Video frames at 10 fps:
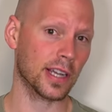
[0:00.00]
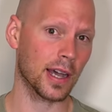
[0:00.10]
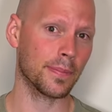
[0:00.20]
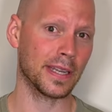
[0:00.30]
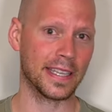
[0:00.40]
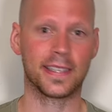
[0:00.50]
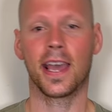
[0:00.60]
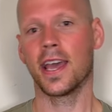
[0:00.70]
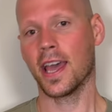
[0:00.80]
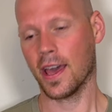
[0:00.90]
companies
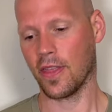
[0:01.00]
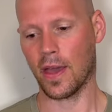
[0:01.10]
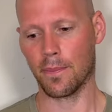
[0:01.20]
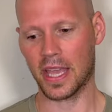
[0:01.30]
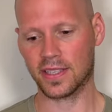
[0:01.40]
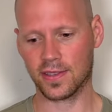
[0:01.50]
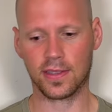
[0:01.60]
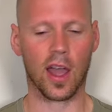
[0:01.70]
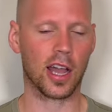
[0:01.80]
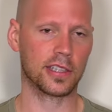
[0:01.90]
that make
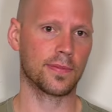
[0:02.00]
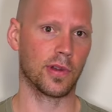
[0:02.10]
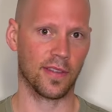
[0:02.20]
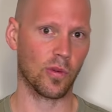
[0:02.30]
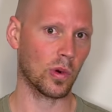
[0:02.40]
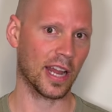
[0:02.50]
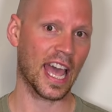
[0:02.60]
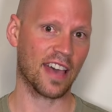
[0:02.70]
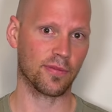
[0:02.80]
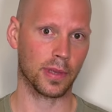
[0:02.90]
stocks for the 4.5
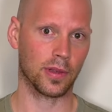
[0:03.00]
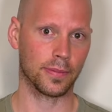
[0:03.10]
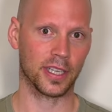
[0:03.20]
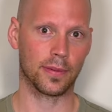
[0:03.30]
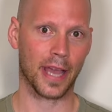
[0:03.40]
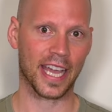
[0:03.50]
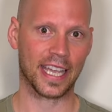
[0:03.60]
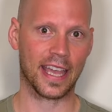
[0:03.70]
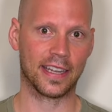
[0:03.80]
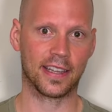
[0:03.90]
millimeter back
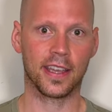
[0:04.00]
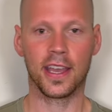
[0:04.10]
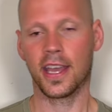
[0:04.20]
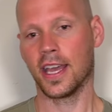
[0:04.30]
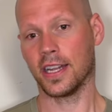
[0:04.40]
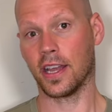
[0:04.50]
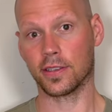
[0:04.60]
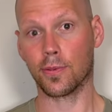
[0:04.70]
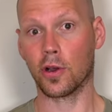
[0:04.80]
end. Now, as far